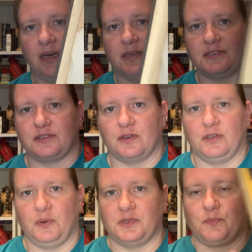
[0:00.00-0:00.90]
So,
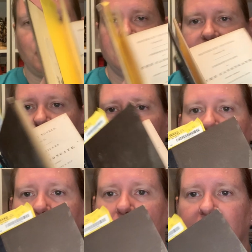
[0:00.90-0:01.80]
it's pre-Civil
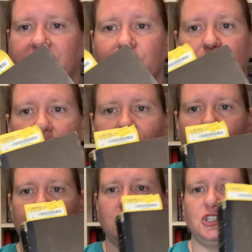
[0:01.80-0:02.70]
War, and it's in pretty
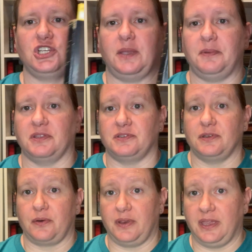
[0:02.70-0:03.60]
darn good shape
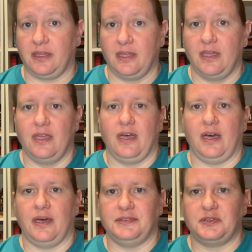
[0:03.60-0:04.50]
considering.
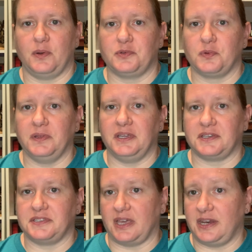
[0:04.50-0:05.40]
So I was really
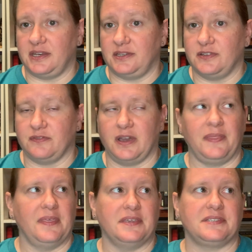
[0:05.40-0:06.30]
excited to
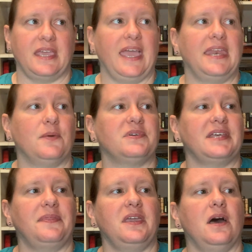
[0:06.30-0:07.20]
find this, and it was
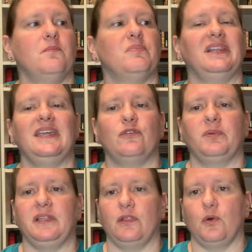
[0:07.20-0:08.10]
at the
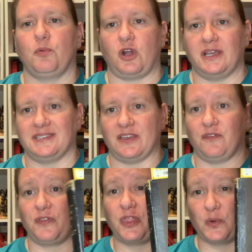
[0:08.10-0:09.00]
unbelievably low price of
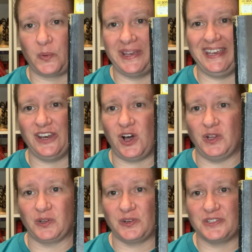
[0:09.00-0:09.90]
$3.
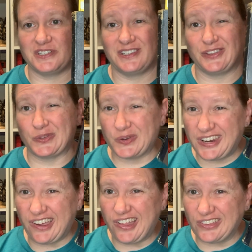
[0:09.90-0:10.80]
$3.
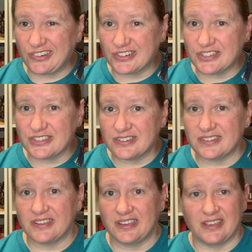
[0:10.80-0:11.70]

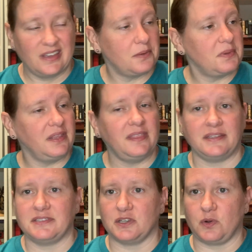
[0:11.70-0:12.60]
I mean,
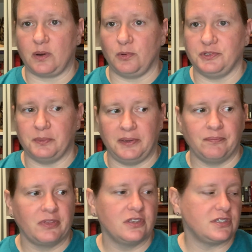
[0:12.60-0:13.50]
that's incredible to me.
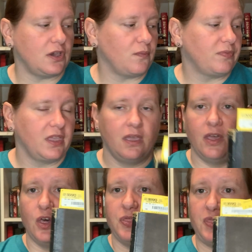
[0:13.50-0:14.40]
So
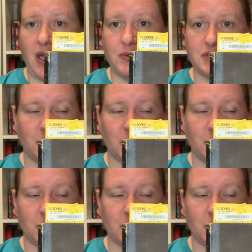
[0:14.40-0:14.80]
that was a